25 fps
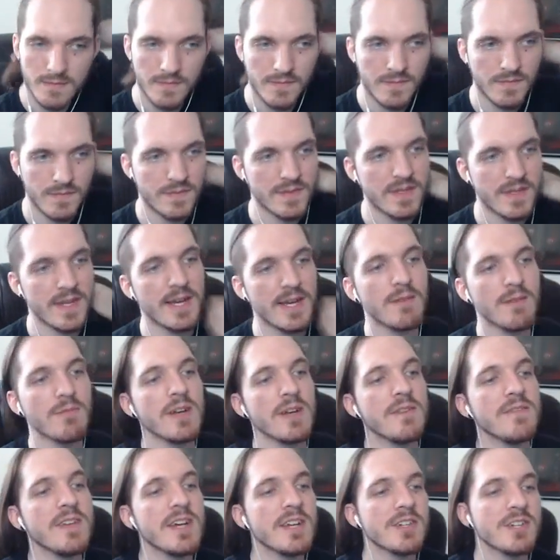Yeah,
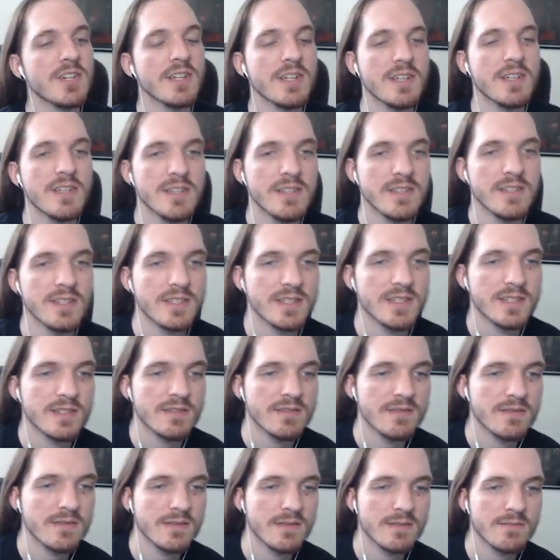wave dashing is
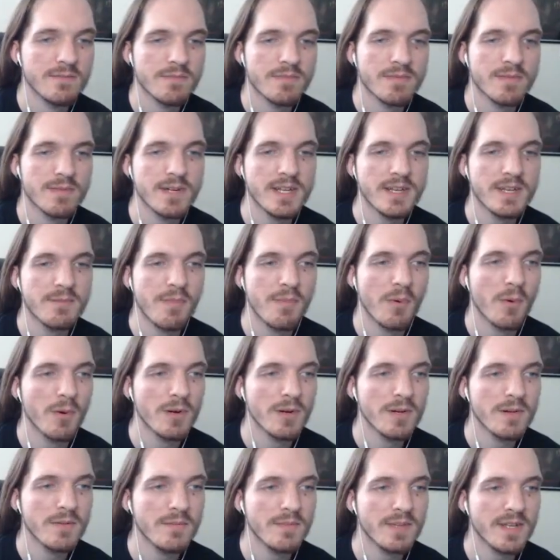pretty
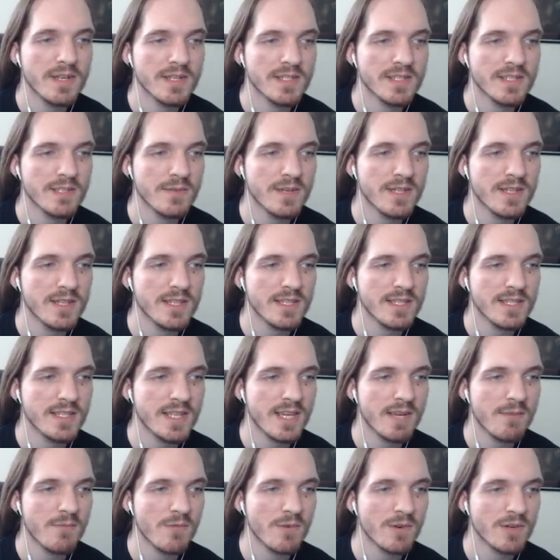important because the way that this
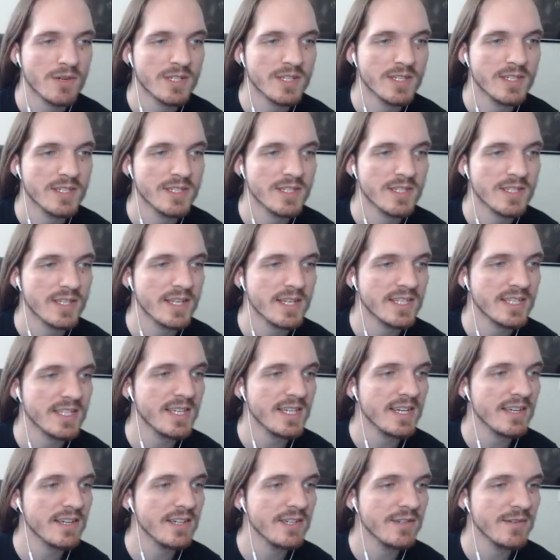game works is, like, see
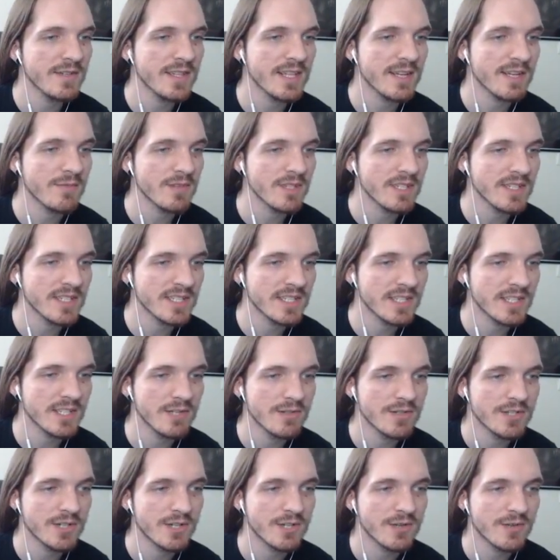how you're doing that really slow
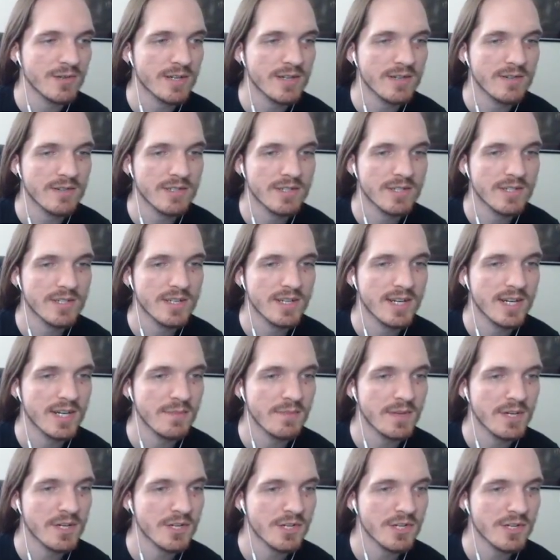turnaround
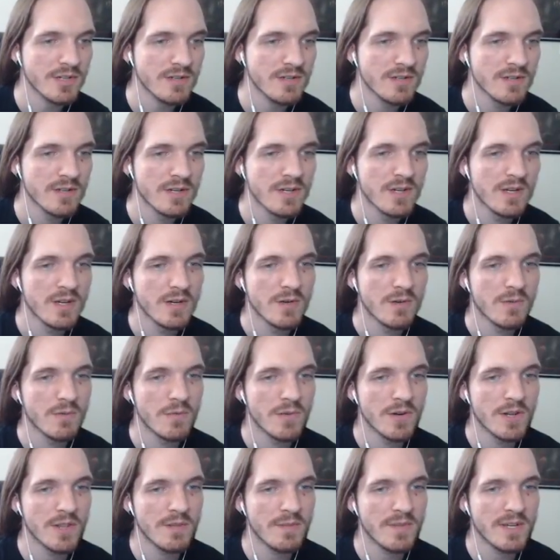animation? One
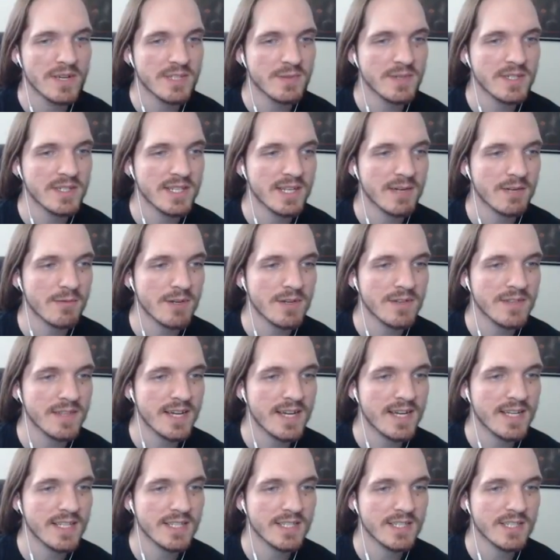of the best ways to get rid of
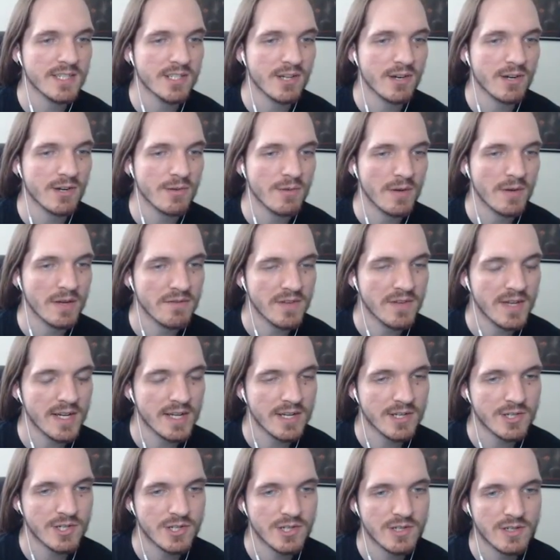that is to start a wave
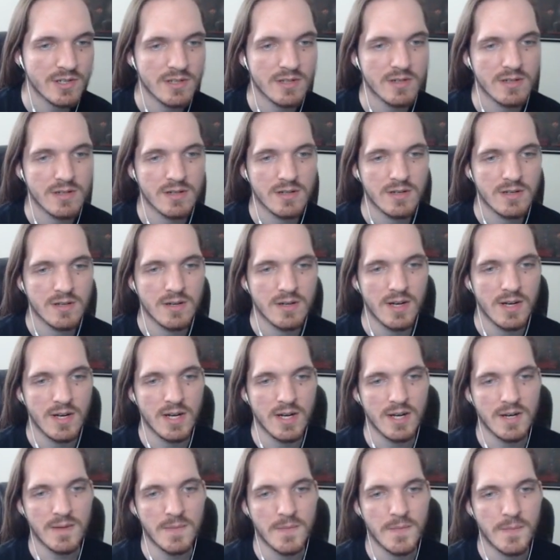dash.
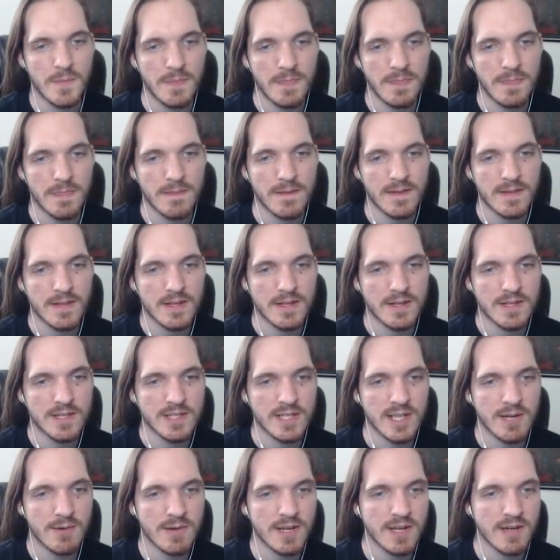So
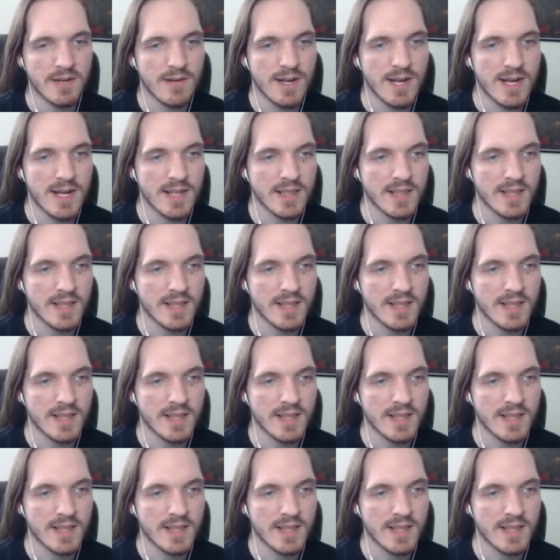that way you're not, like...